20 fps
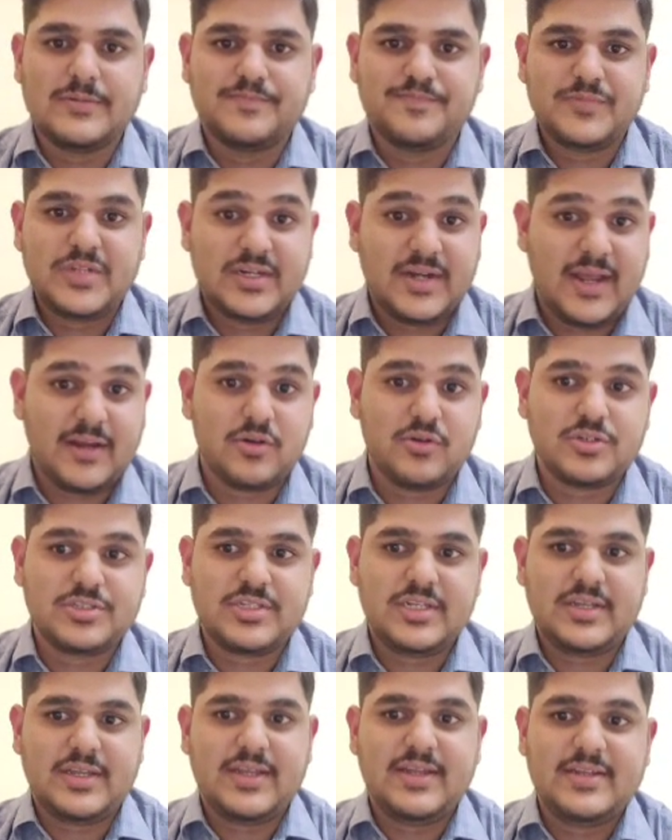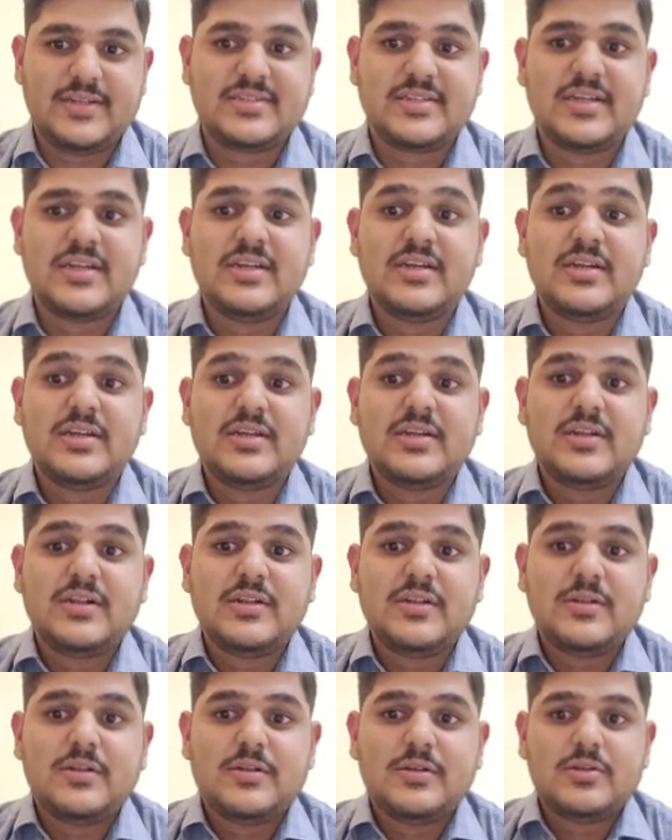diagnose the case.
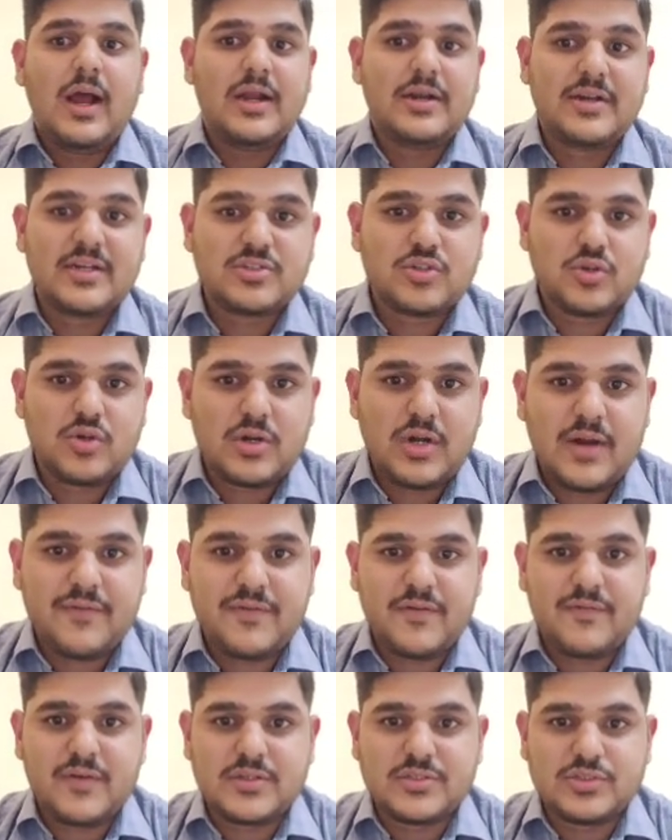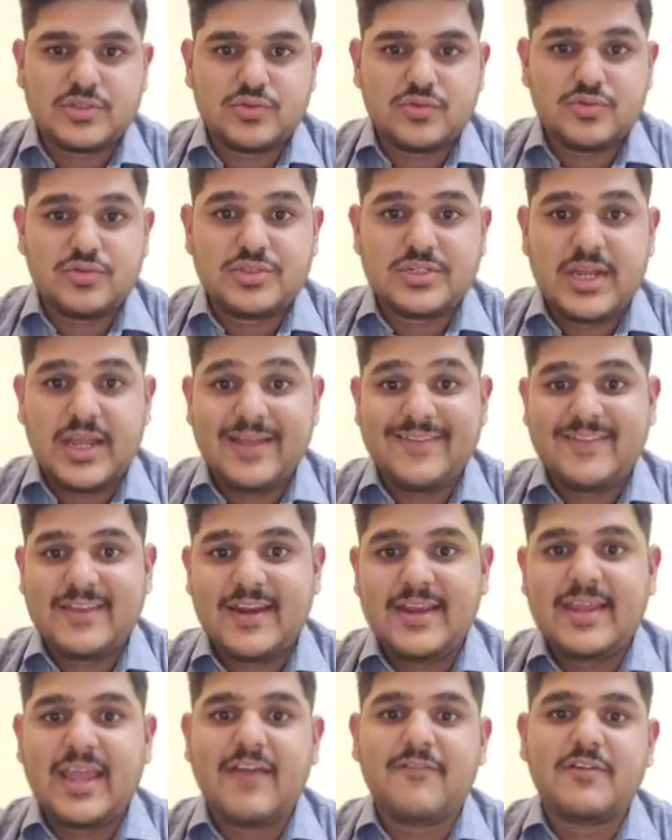Ultrasonography was used, and
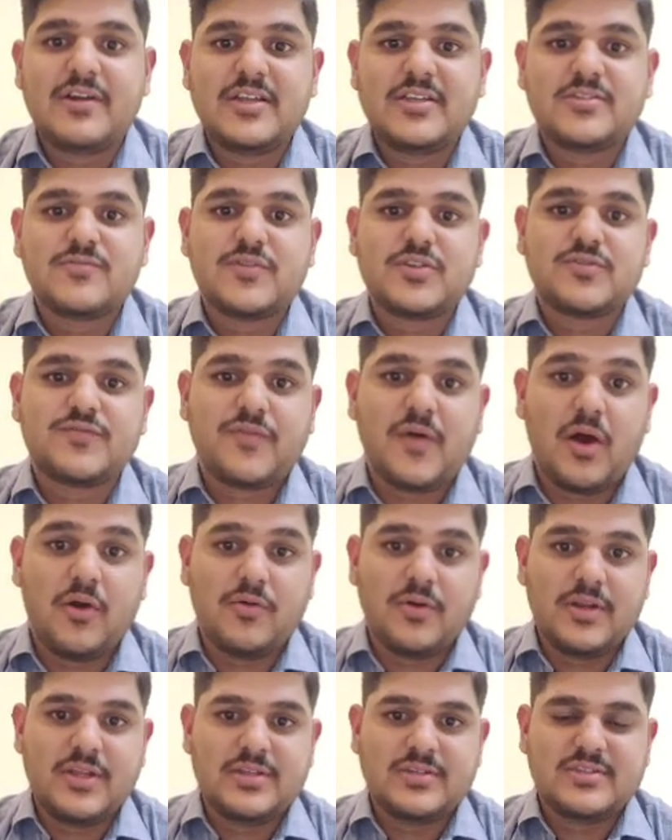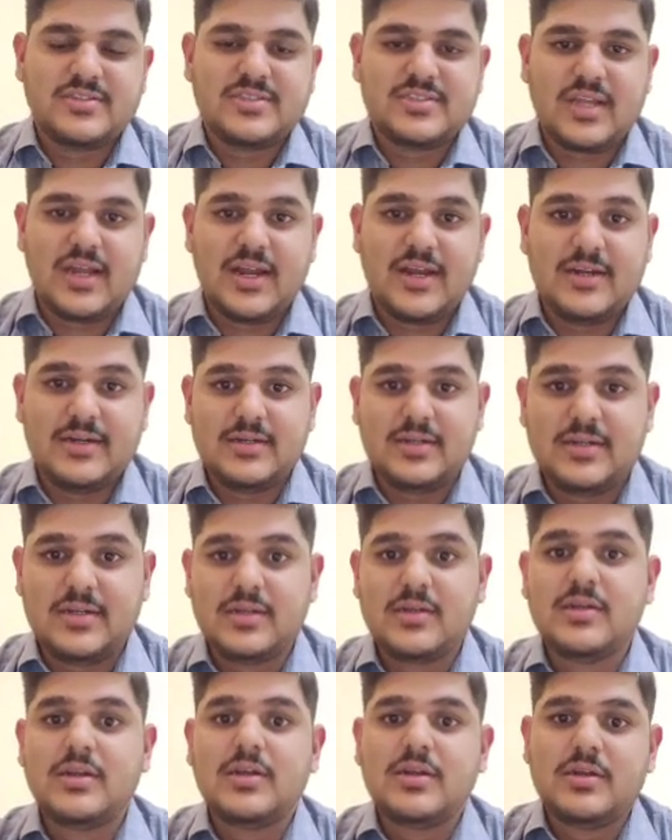3 cavities was found inside
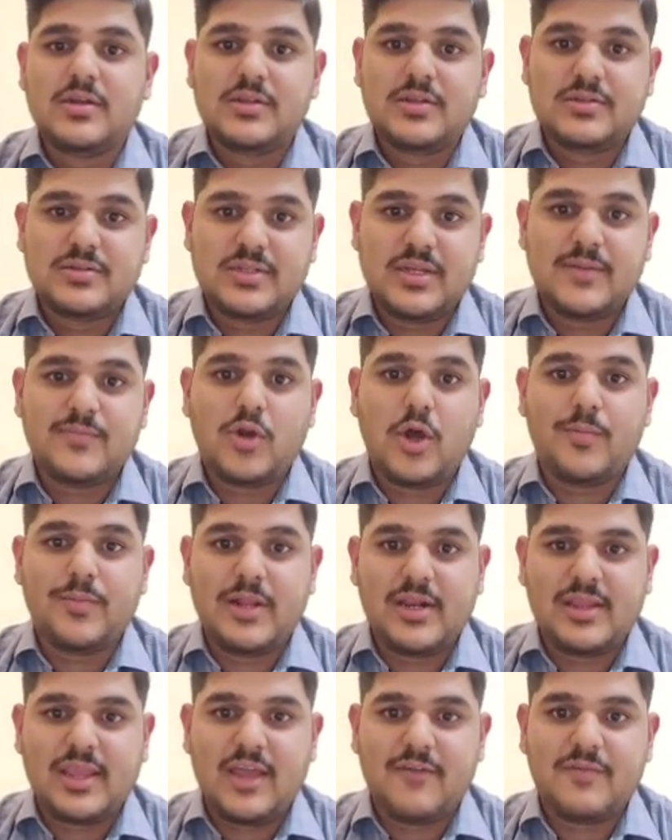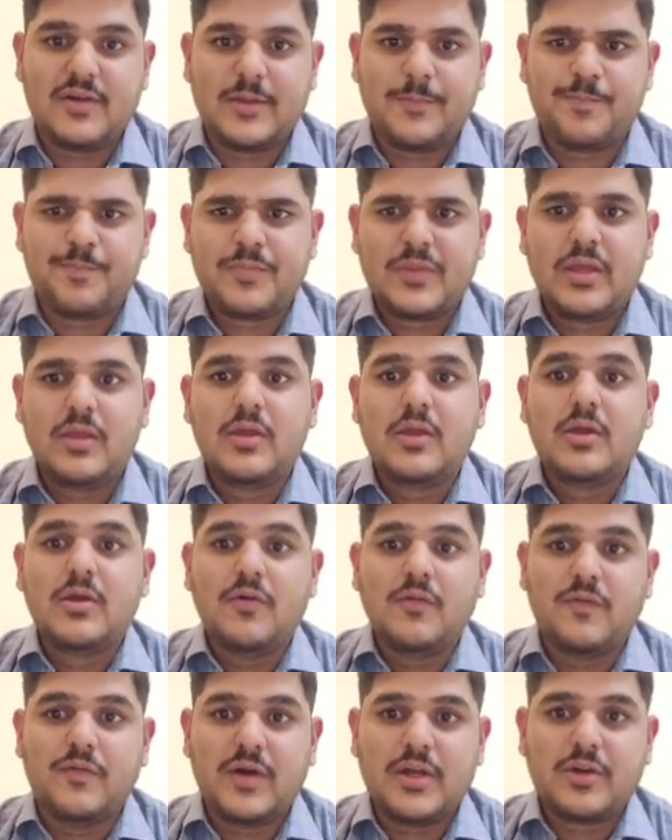the abdominal cavity.
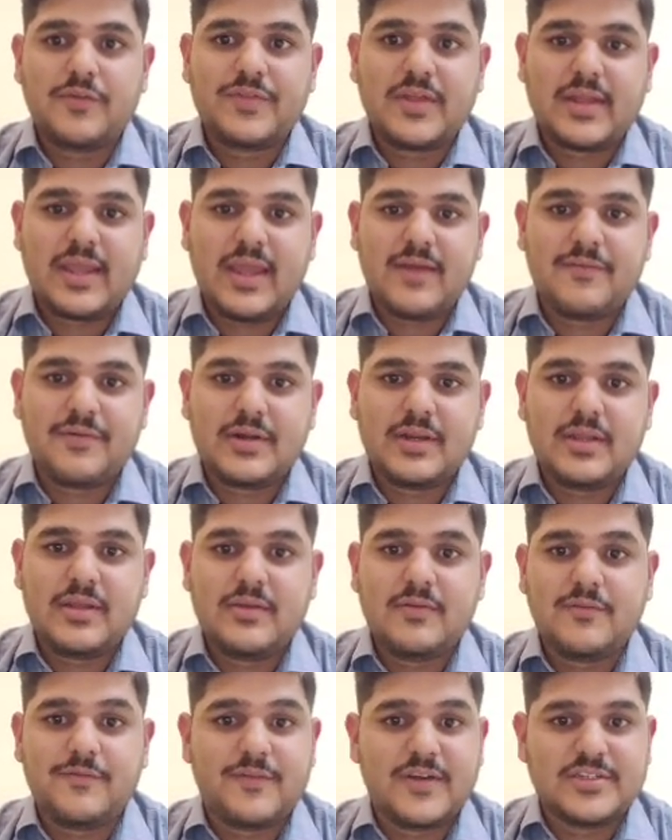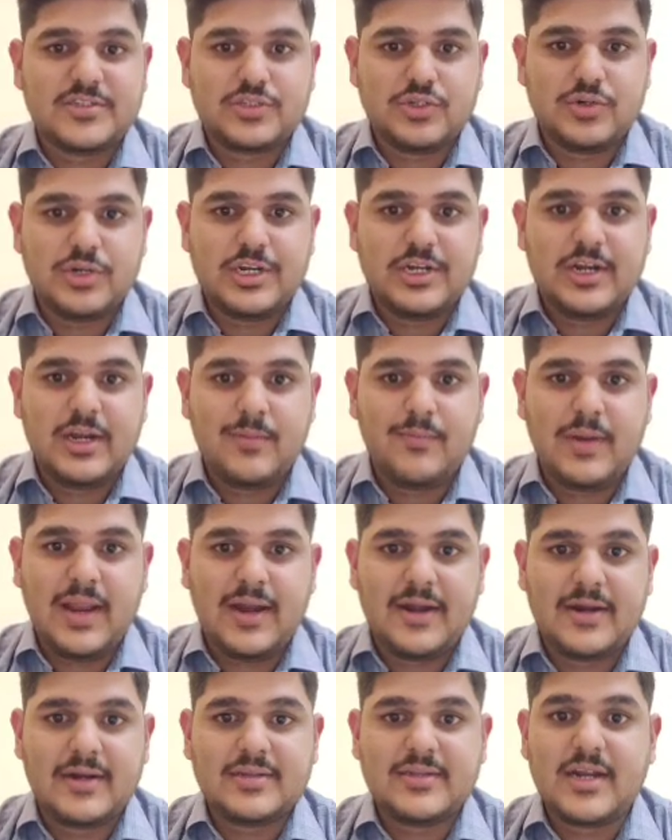One of the cavity was urinary
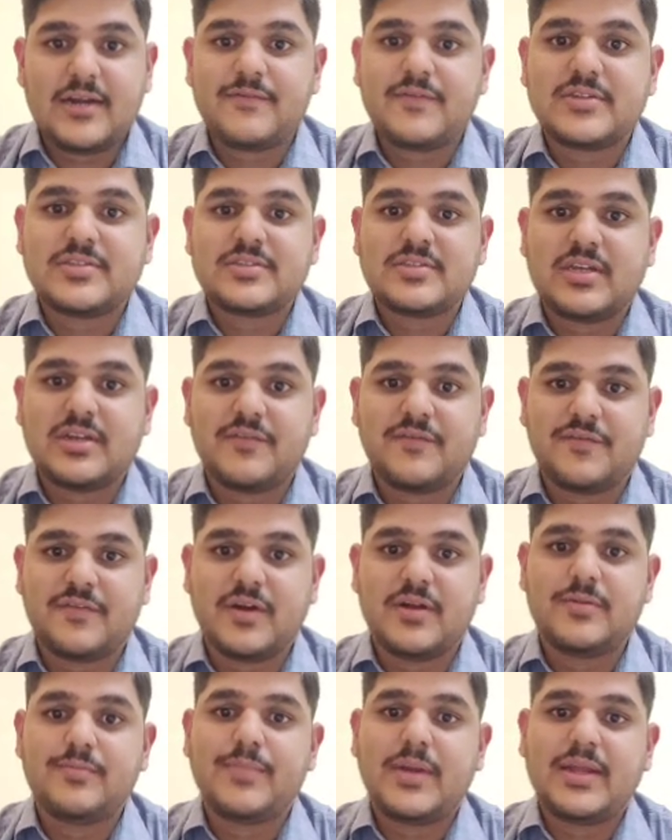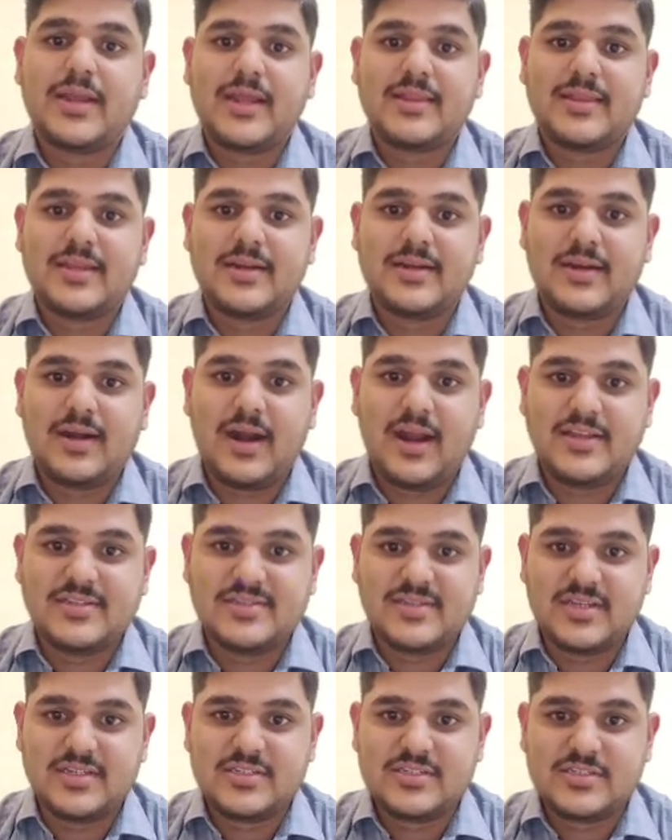bladder that was confirmed by
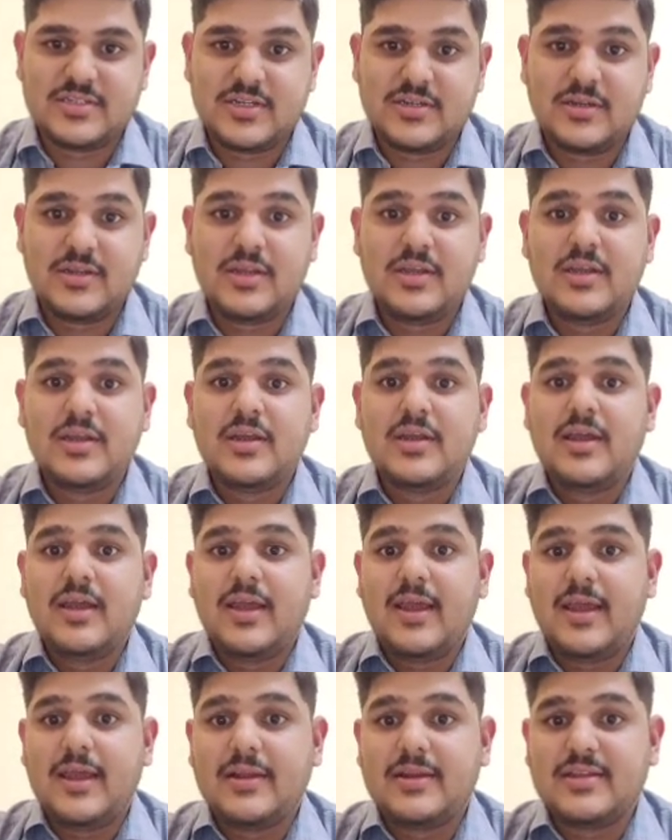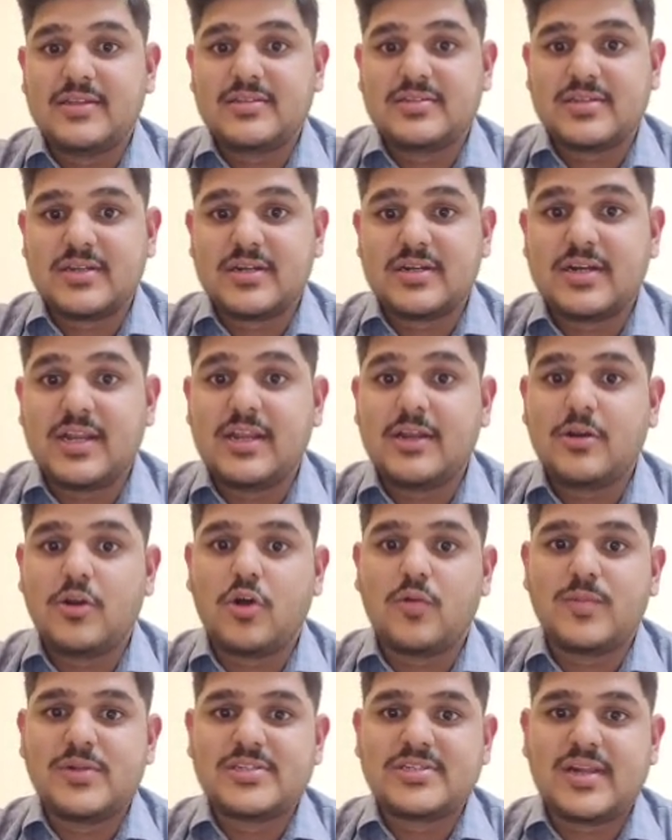catheterization and inserting
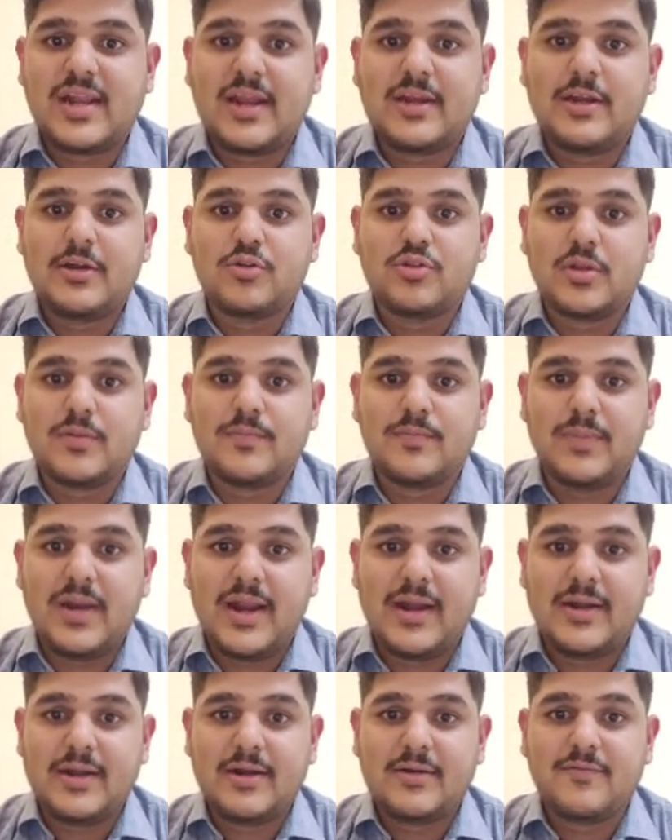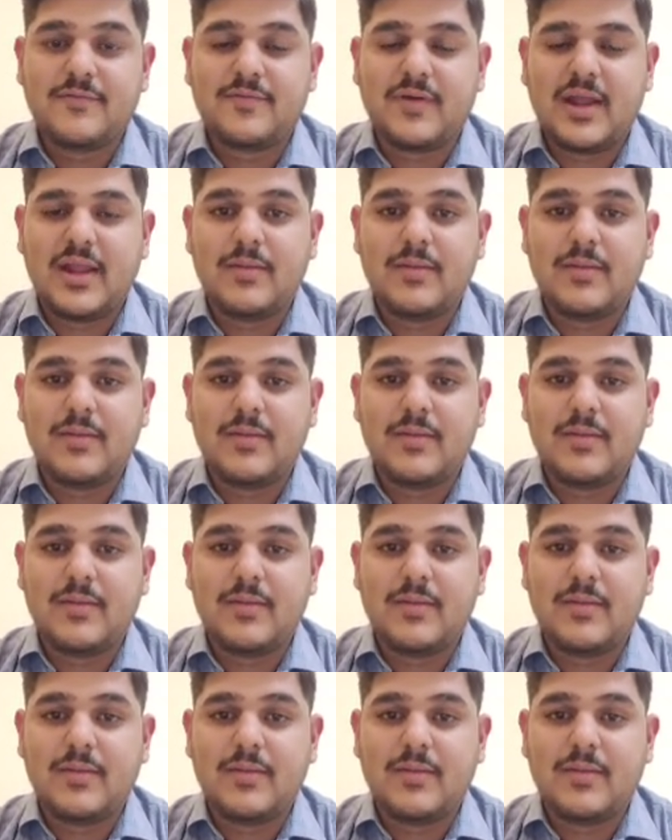normal saline into the bladder while